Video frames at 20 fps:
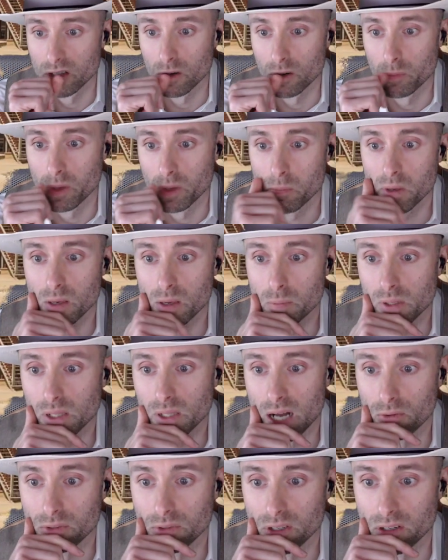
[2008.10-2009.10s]
there'll be people
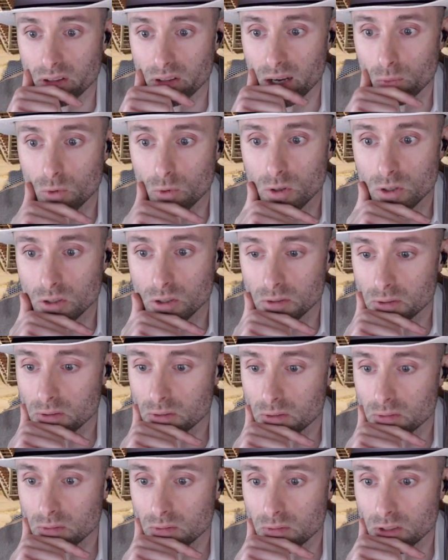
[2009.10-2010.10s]
out there that will
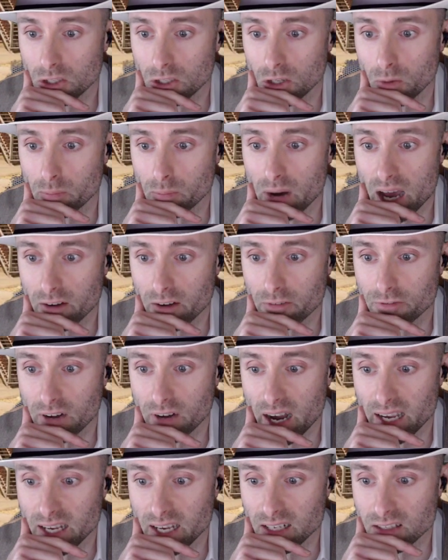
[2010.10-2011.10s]

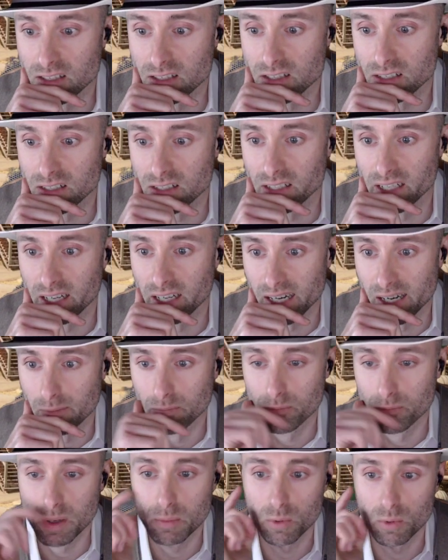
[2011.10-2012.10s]
modify it.
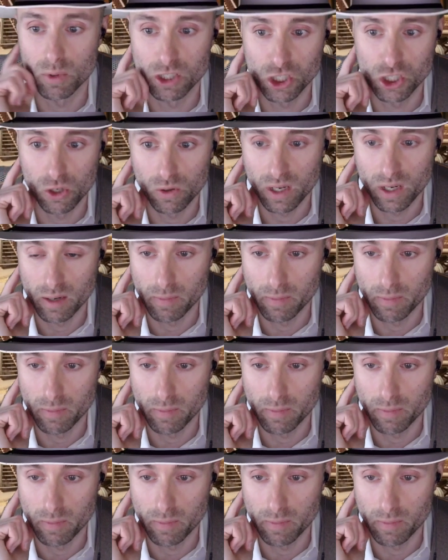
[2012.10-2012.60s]
People were joking